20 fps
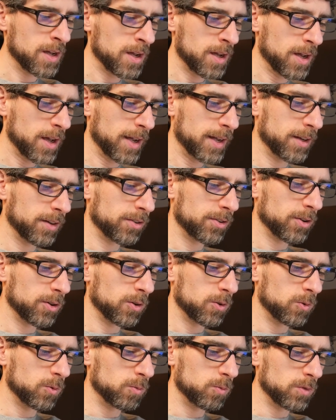And
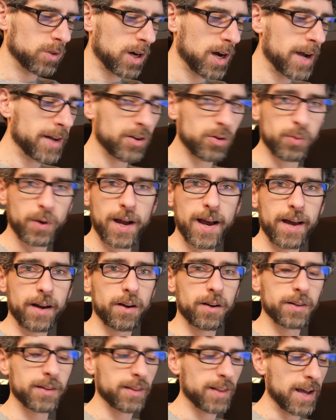so I just want to add
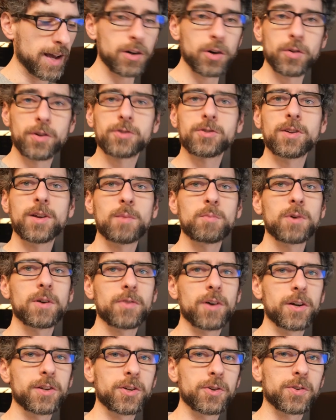on to that. There's a number of
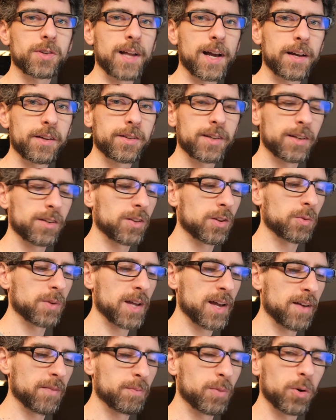unused assets that we
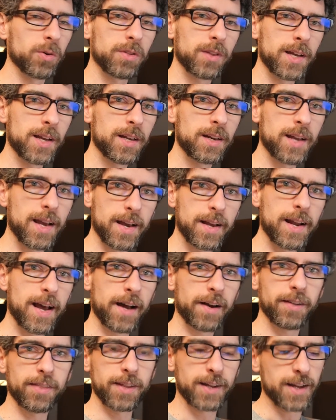have both in and
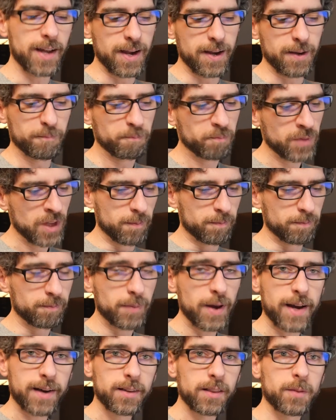out of the game.
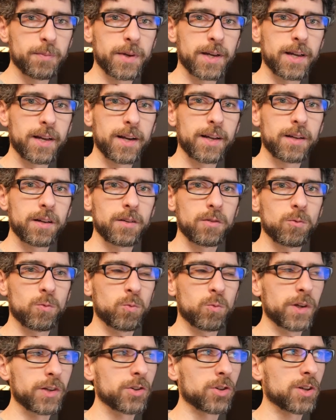Back in the beginning,
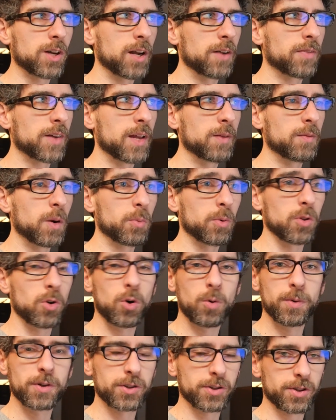we just kind of came up with a
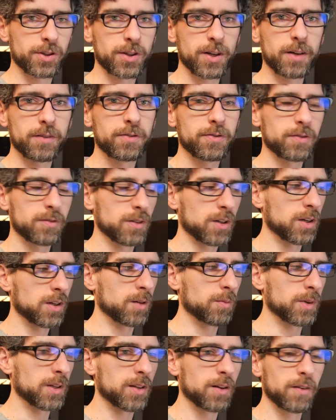whole bunch of stuff,
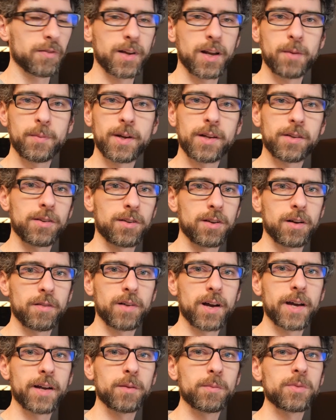a ton of enemies, a ton of
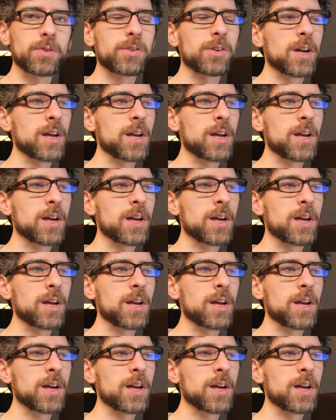items,